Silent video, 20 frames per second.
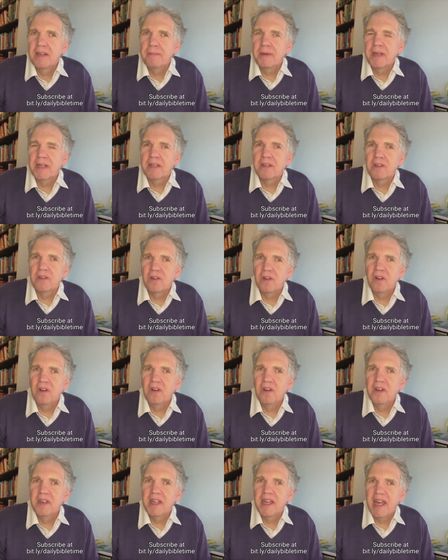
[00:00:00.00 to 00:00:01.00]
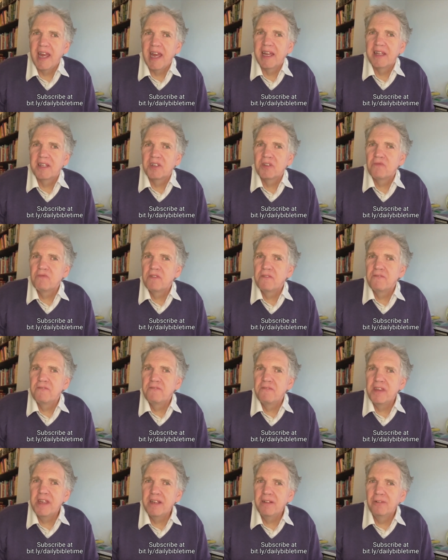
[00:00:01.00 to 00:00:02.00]
but God has
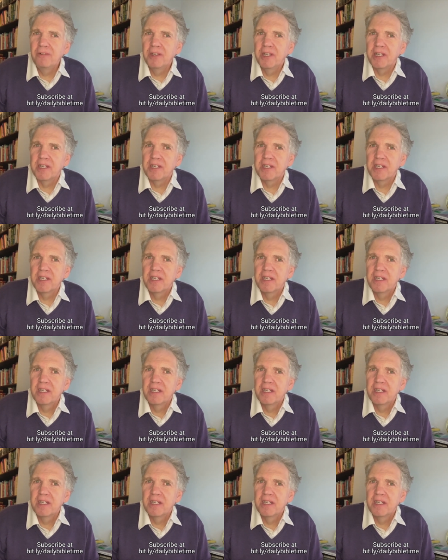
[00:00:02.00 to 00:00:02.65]
revealed it.